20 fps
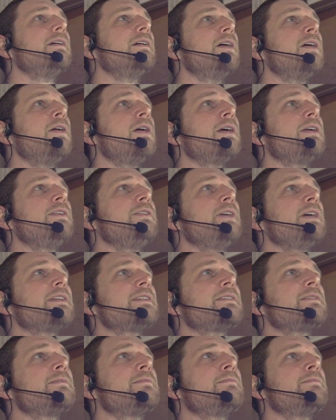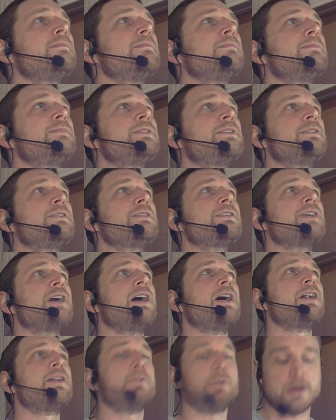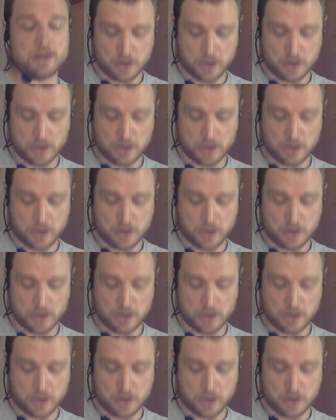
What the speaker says: Oh, you got some serious auto.